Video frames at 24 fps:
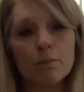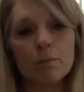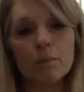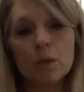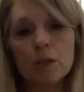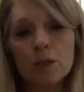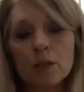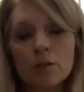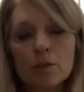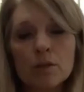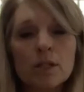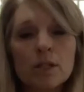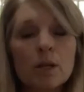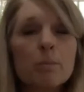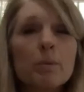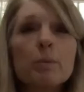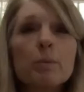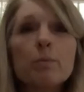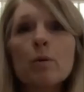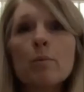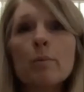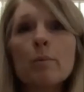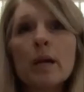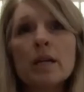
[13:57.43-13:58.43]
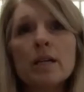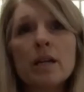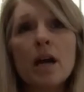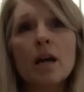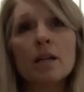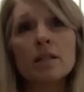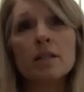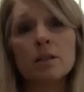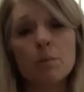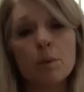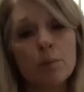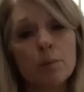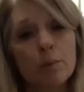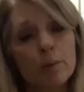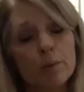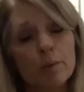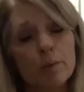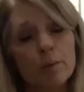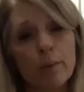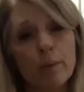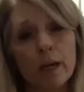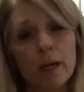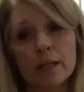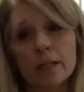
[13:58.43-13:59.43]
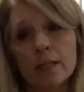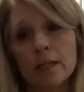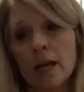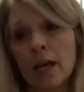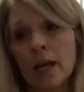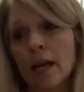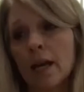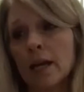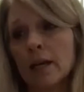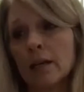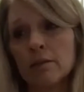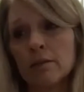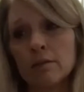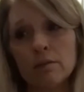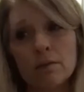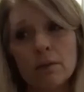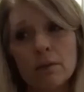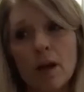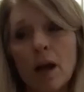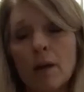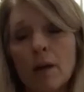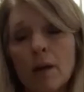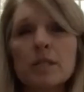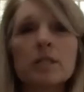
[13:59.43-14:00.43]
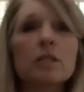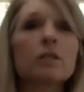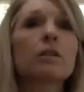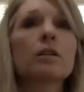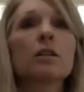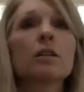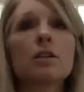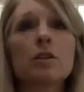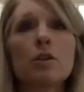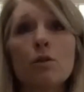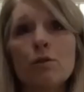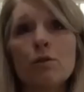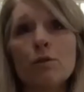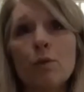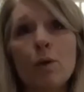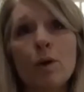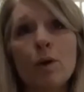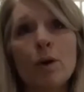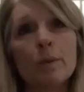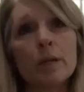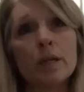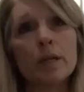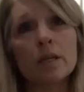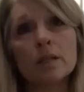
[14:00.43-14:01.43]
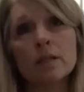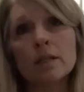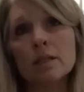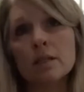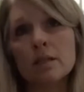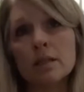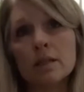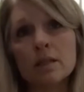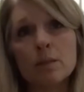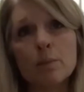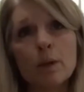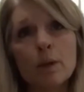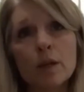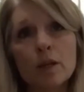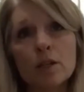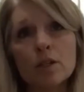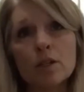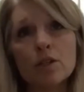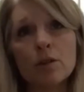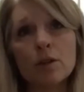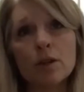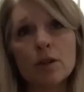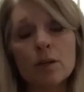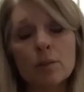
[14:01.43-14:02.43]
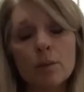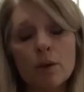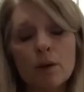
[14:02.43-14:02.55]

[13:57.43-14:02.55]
You know, some people may not. Some people might say, I'm still going to go for it because this has been a dream of